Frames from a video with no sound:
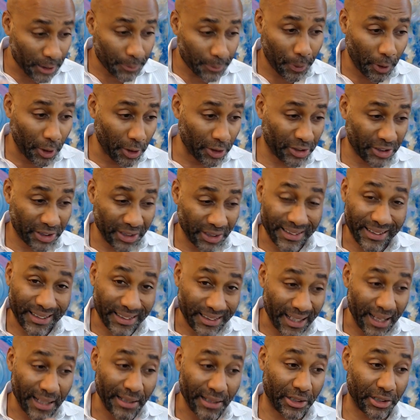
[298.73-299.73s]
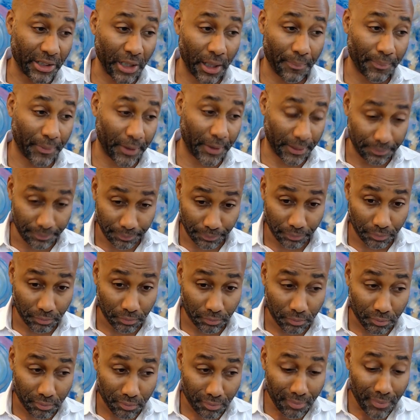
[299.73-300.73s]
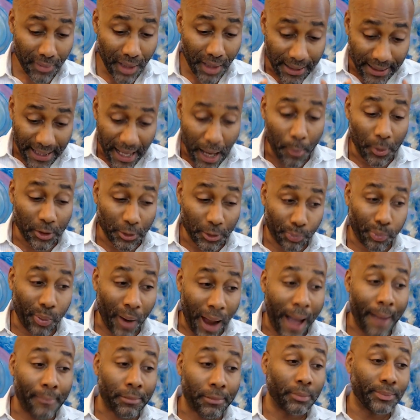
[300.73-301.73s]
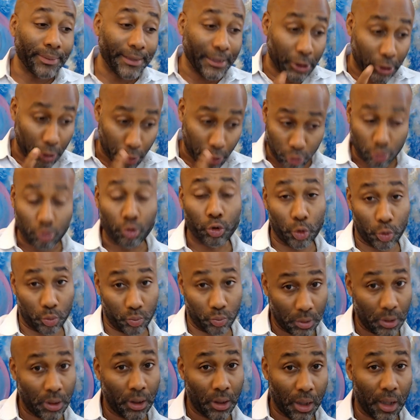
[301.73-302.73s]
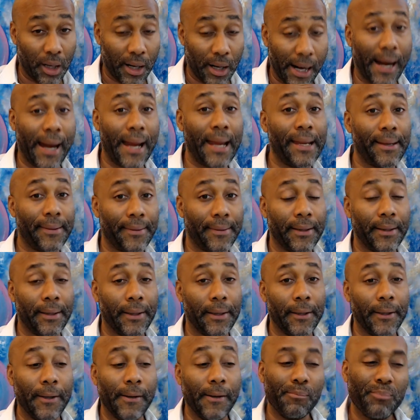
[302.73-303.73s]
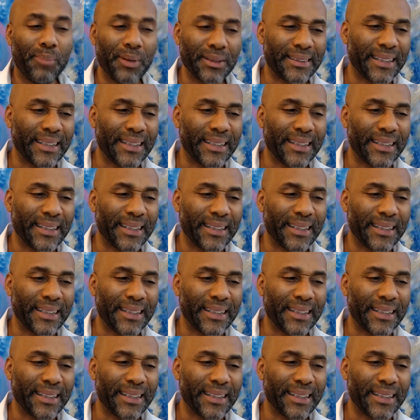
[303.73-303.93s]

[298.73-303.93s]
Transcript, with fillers: person said something that was probably true, all right? But